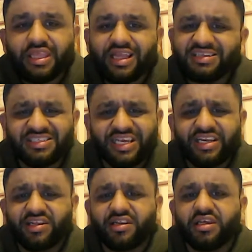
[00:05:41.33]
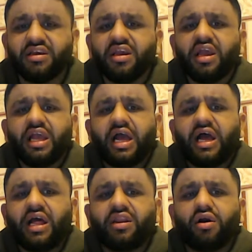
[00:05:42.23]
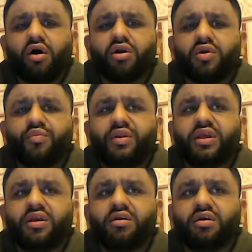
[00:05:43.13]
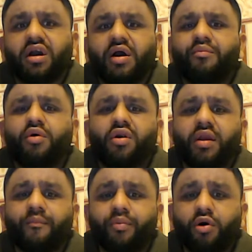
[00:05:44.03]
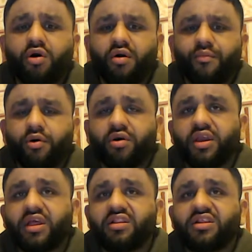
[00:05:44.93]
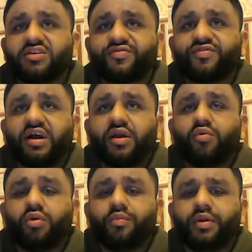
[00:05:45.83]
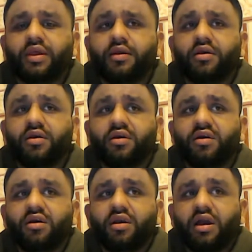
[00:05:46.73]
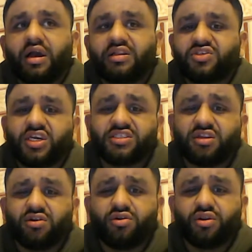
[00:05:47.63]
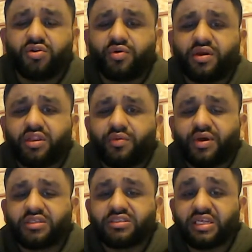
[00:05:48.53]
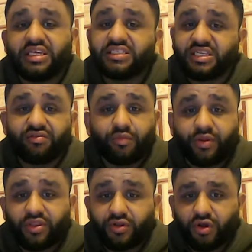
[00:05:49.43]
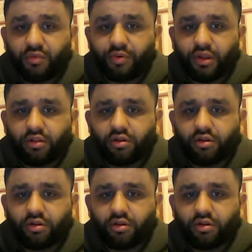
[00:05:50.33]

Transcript: Secondly, and arguably a more important point in this fight would be, and Jake's alluded to it in the past, he's never been the top bill.